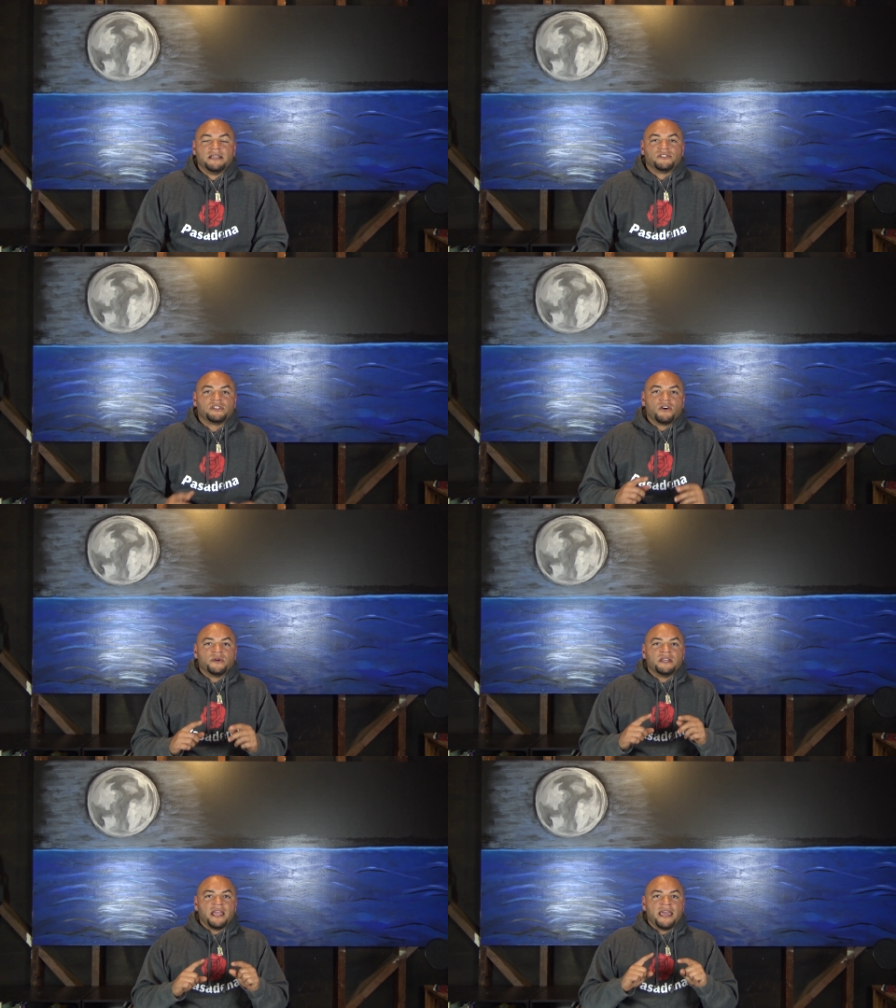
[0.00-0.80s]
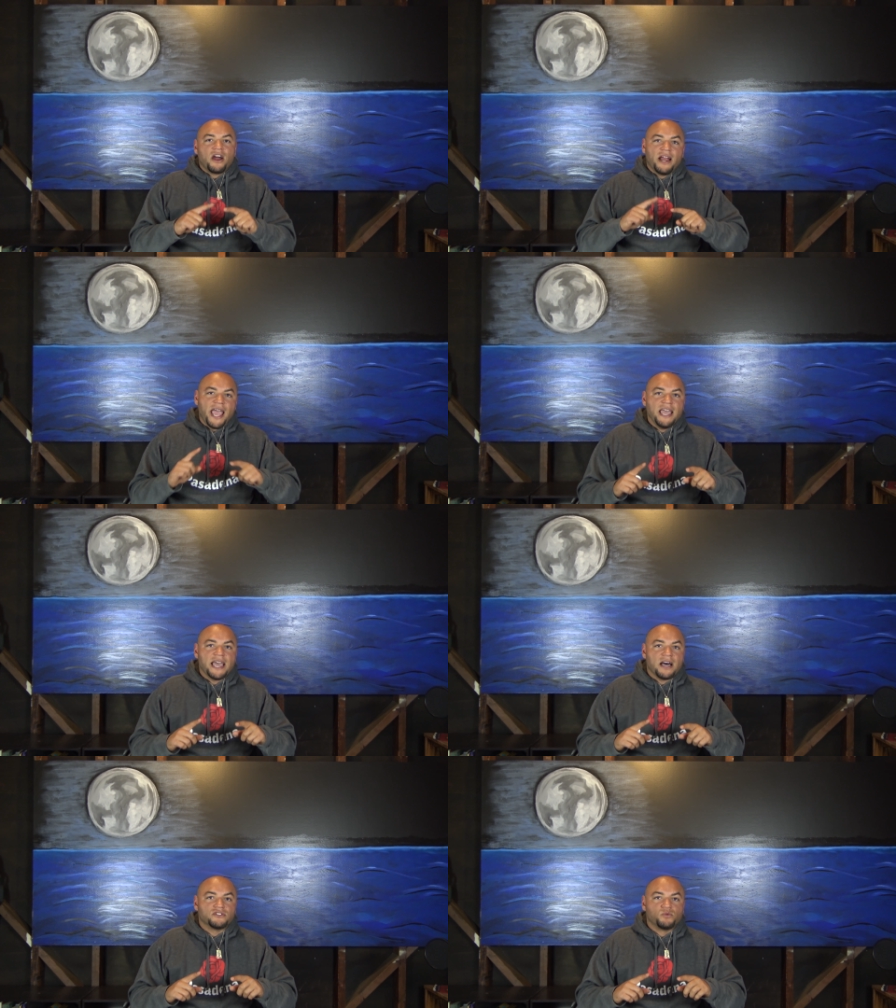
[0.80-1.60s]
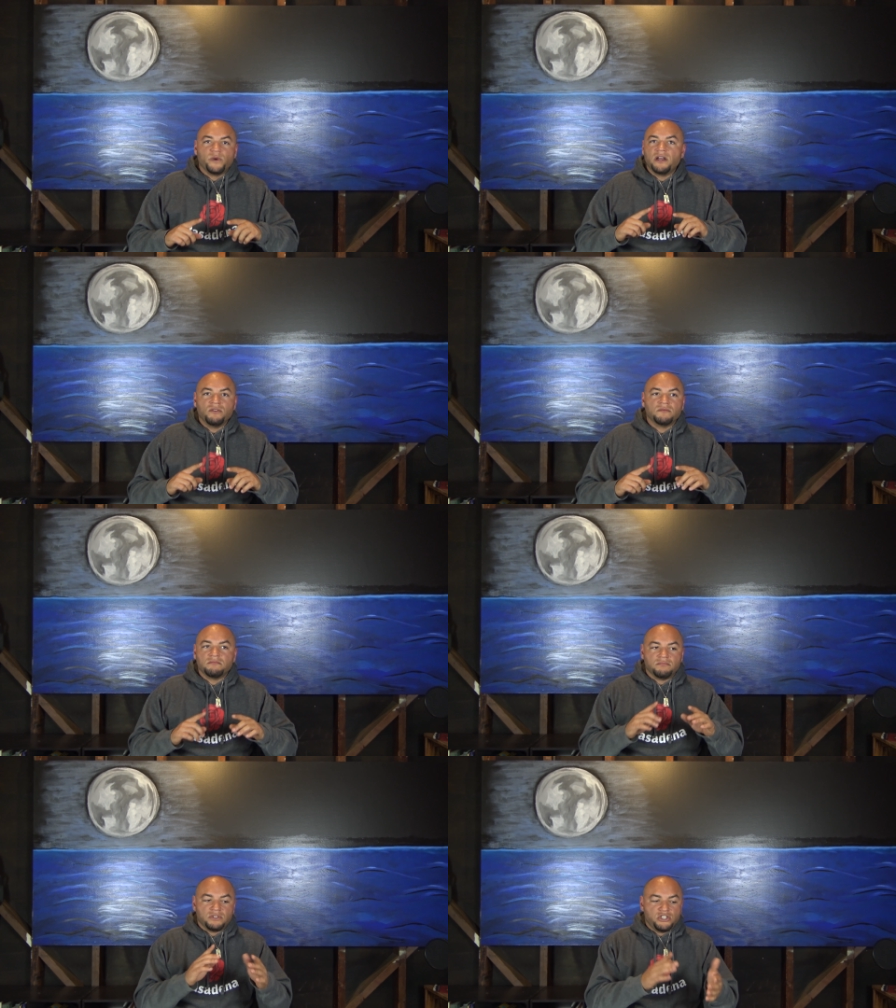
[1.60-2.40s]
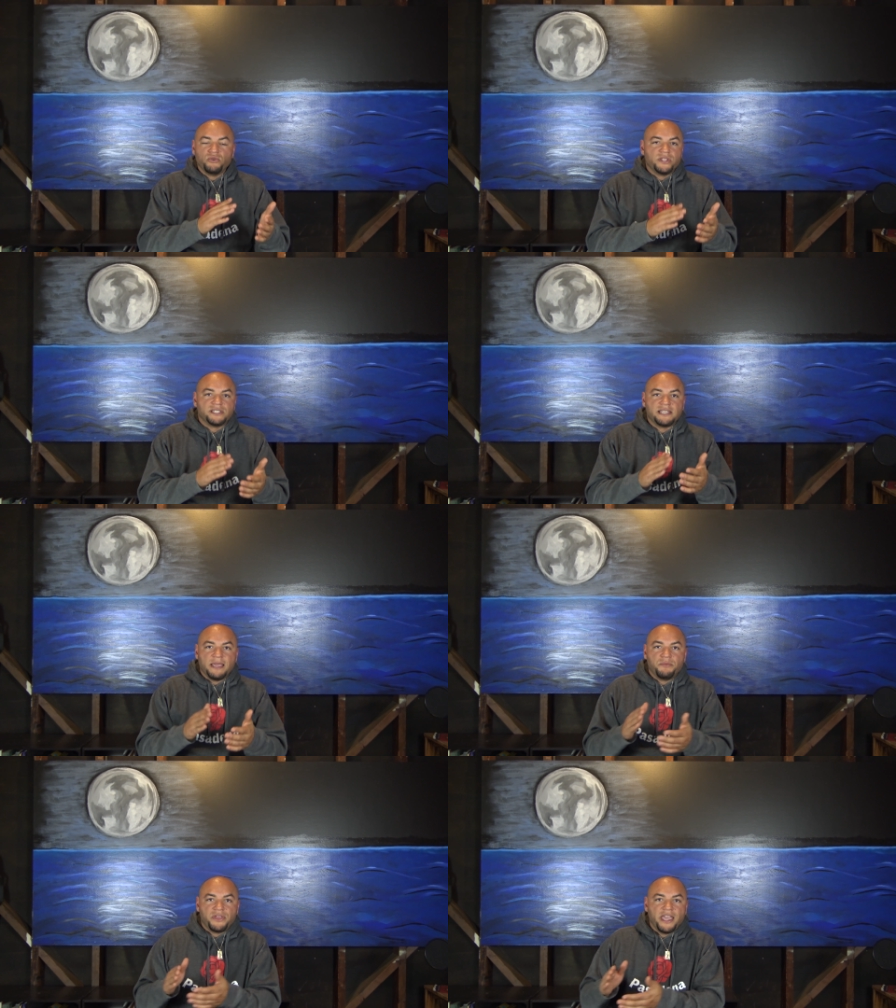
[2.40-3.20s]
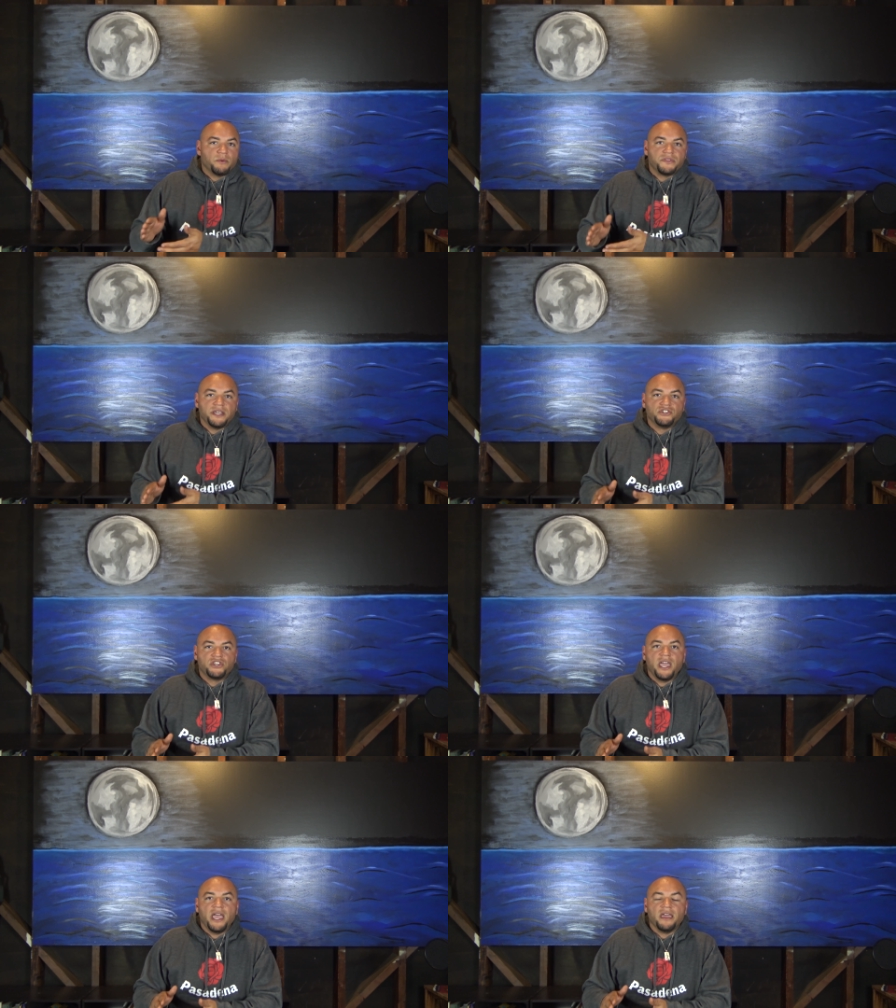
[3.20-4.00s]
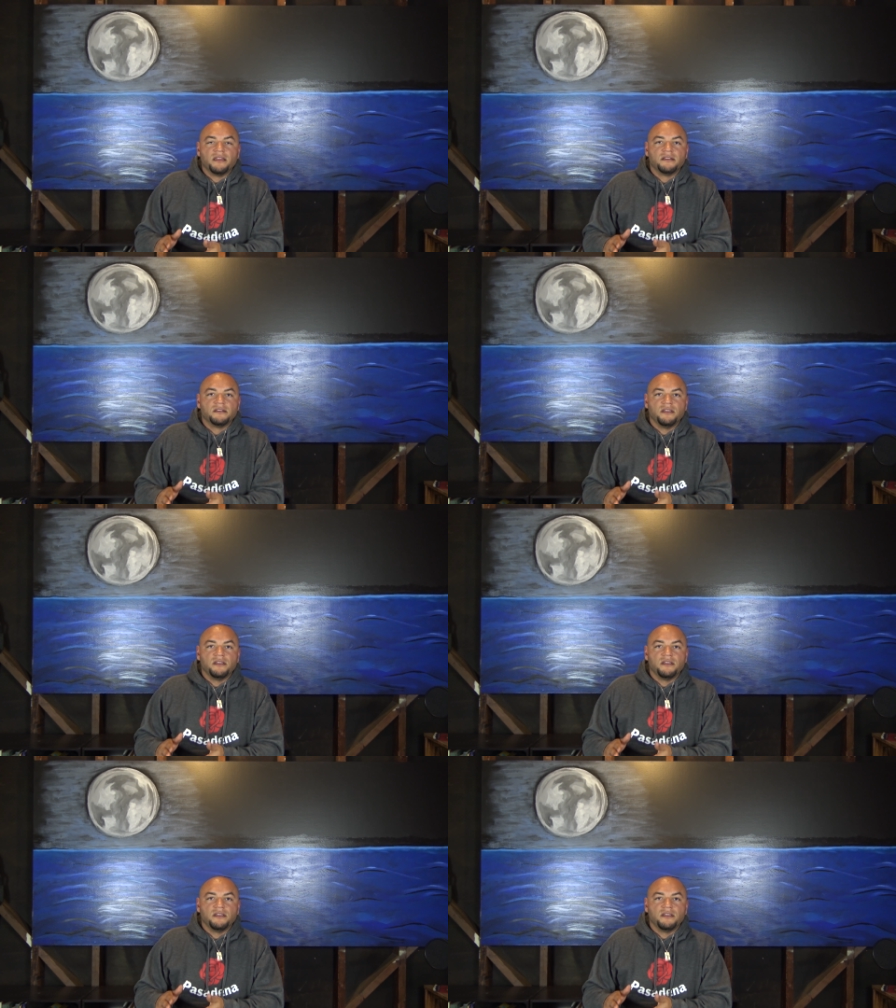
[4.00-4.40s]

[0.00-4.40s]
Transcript: So in, in our hangouts, we don't do the same thing with each kid.